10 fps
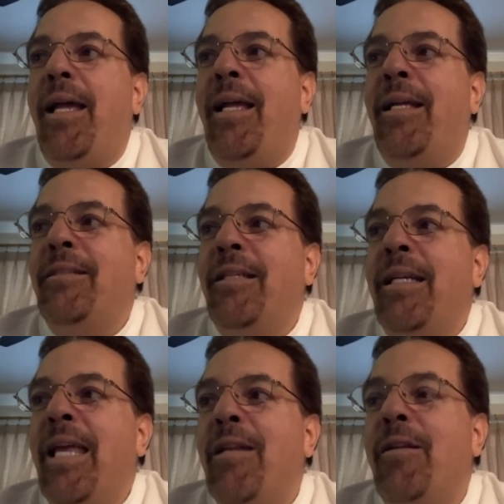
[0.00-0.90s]
and
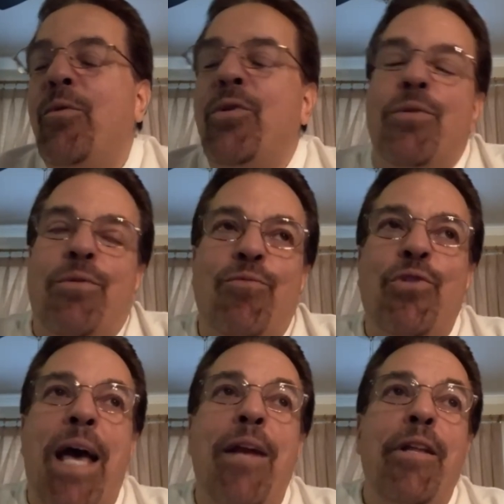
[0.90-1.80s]
again, it was
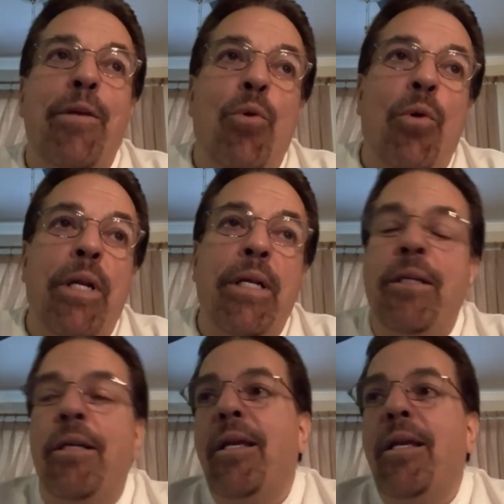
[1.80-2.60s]
Saturday morning.